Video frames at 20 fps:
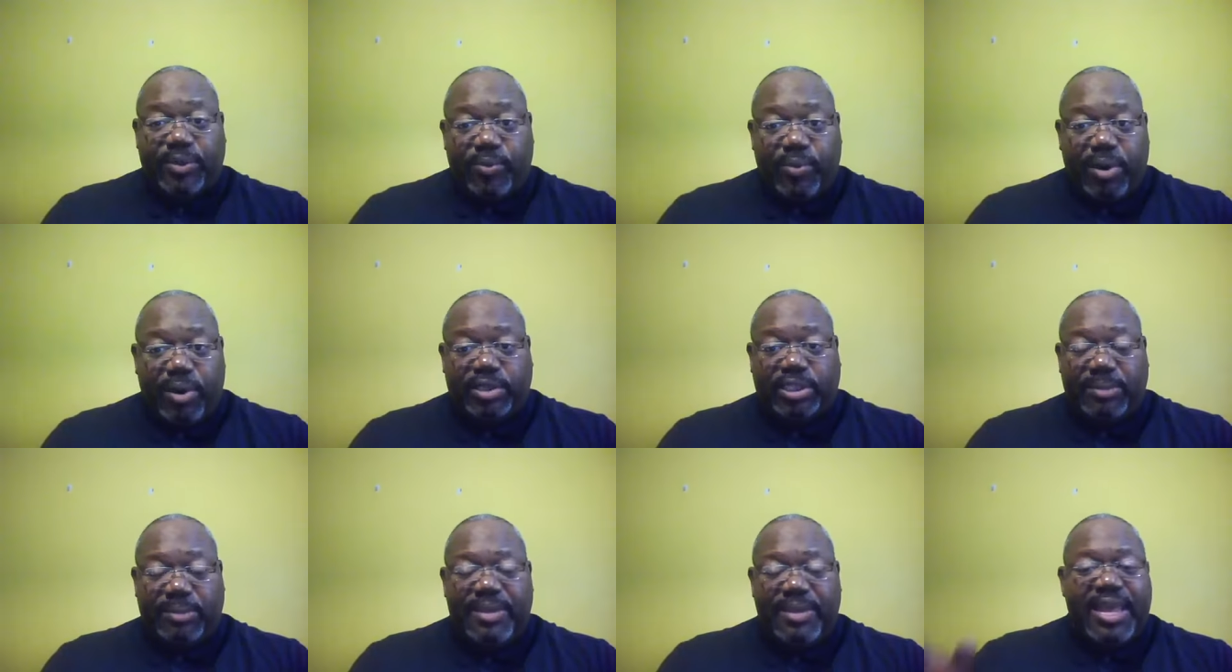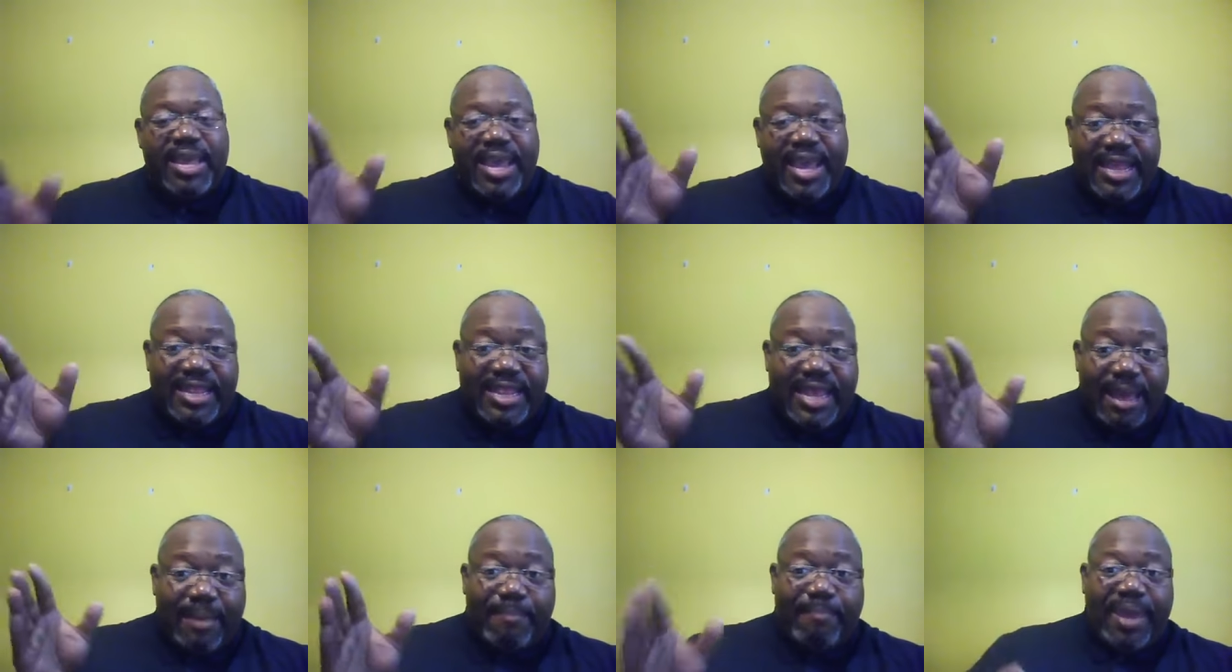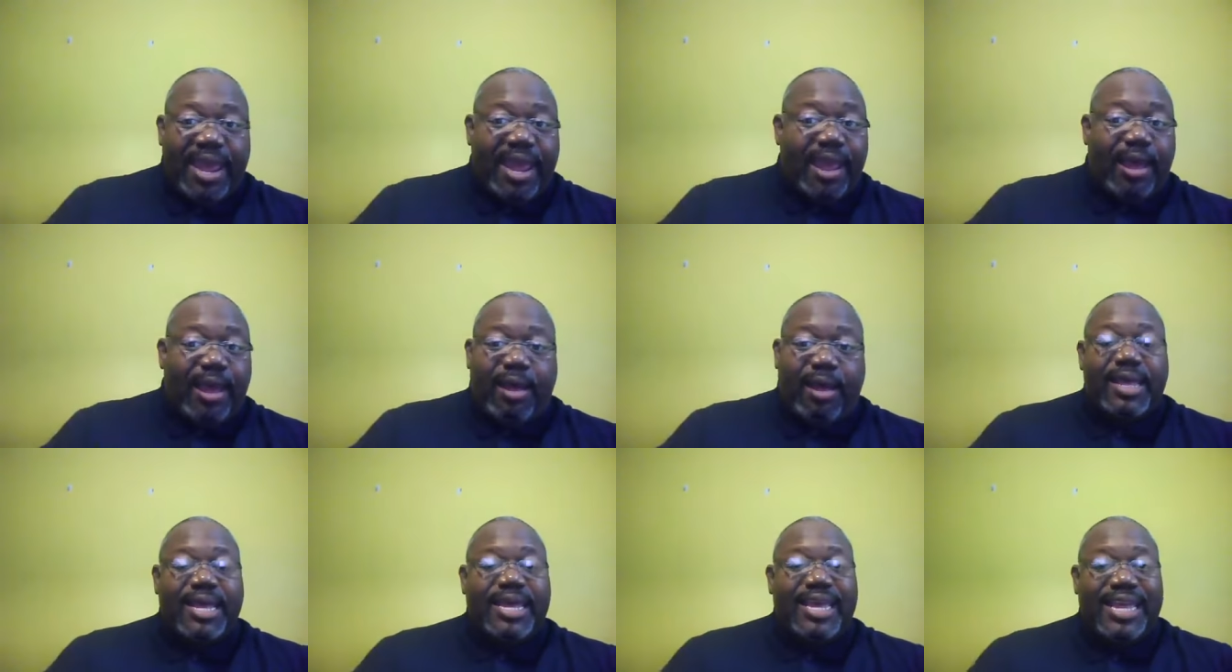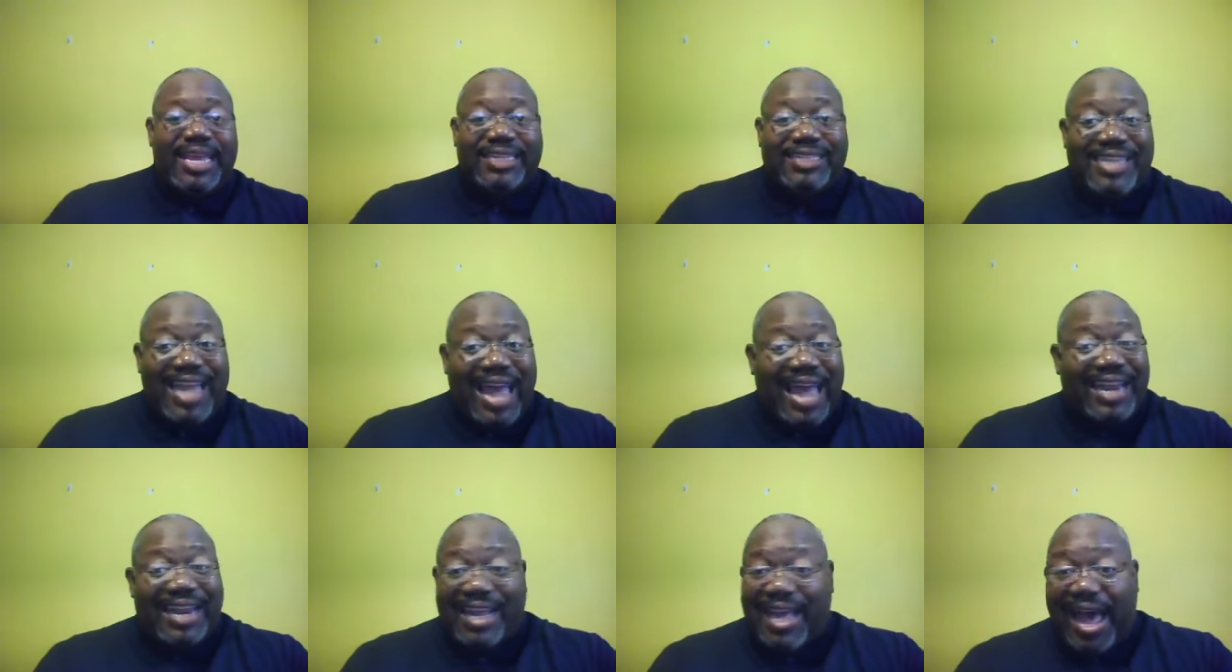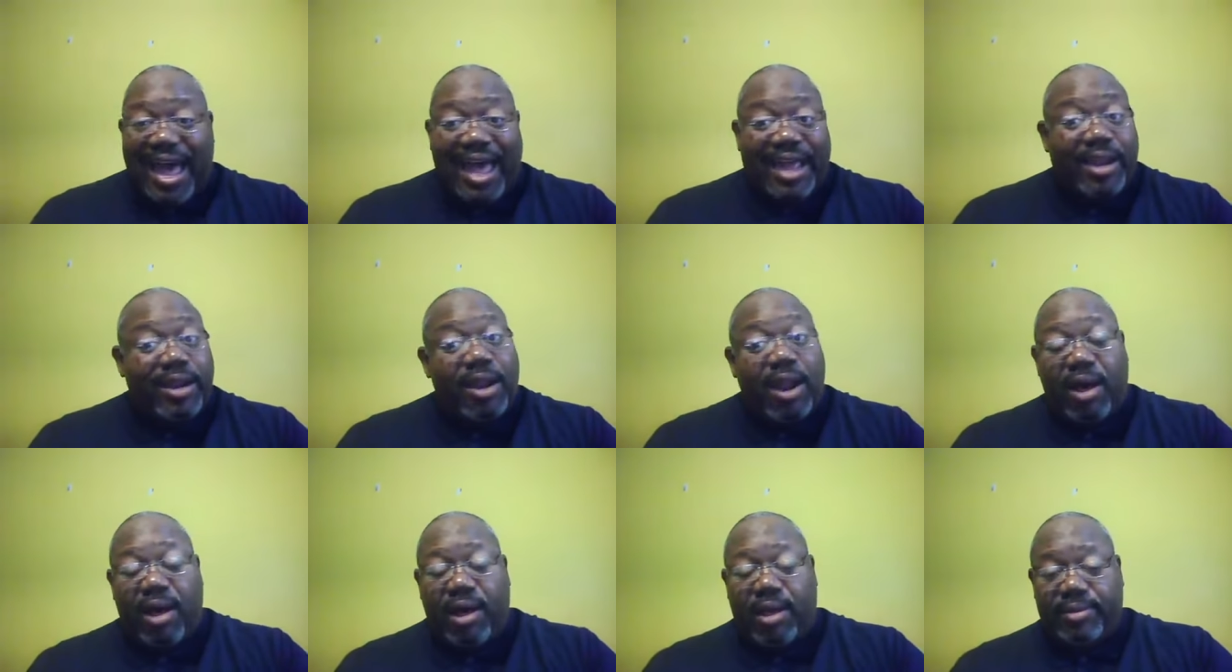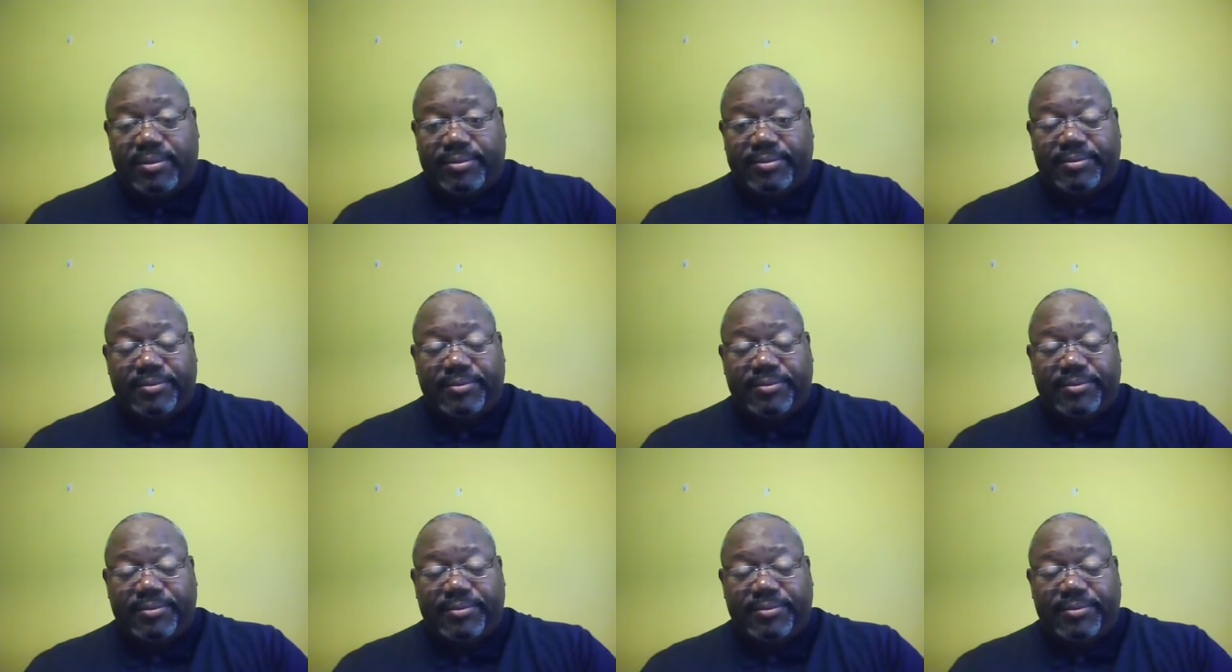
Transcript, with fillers: to worship, and that Baal is not a god at all.